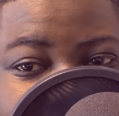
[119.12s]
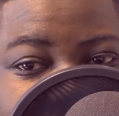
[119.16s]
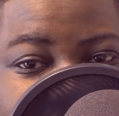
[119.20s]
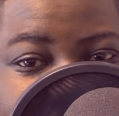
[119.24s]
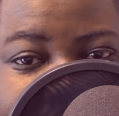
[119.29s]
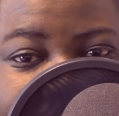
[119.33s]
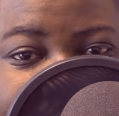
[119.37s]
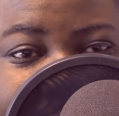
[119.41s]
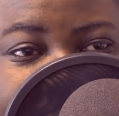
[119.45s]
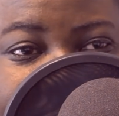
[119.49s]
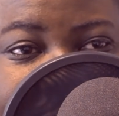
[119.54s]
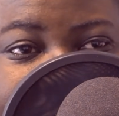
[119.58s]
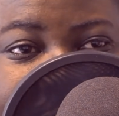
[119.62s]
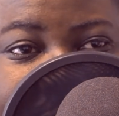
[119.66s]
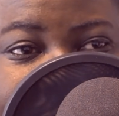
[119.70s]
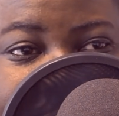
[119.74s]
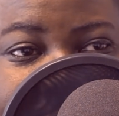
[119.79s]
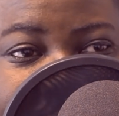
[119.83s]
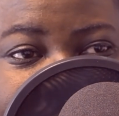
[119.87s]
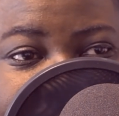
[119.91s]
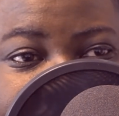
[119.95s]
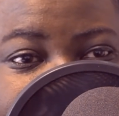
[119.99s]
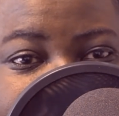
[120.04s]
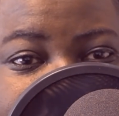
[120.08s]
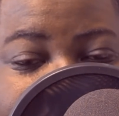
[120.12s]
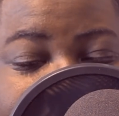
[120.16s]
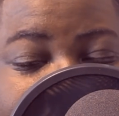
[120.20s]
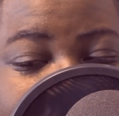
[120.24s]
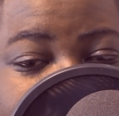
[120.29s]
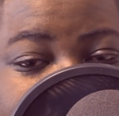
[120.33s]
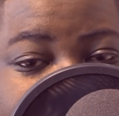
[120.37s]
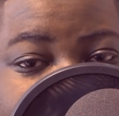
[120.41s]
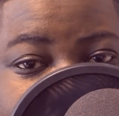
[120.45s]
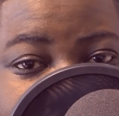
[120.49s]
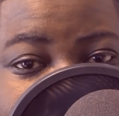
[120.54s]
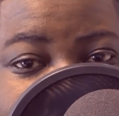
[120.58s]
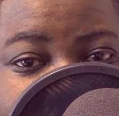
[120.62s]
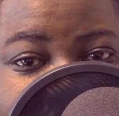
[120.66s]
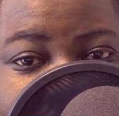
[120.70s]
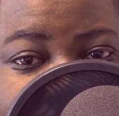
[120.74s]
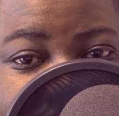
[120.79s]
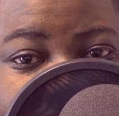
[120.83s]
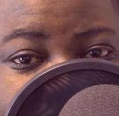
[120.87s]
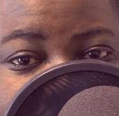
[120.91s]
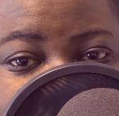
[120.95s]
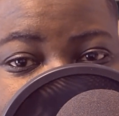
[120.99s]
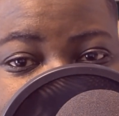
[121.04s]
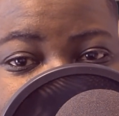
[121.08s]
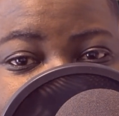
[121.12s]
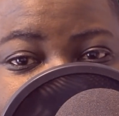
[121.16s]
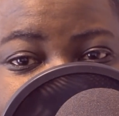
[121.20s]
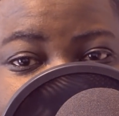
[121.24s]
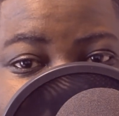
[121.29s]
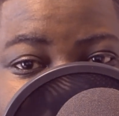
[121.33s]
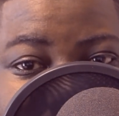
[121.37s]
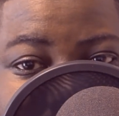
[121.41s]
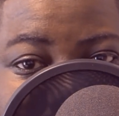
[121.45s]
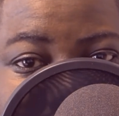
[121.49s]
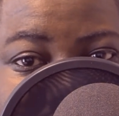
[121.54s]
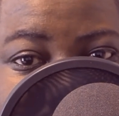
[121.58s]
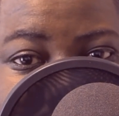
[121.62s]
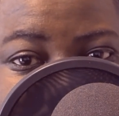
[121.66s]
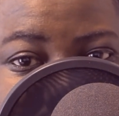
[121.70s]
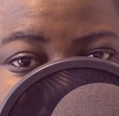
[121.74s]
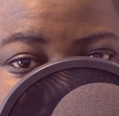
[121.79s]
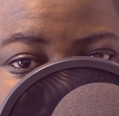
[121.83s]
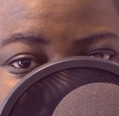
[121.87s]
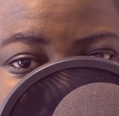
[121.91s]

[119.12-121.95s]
to become a patron, but she chose to,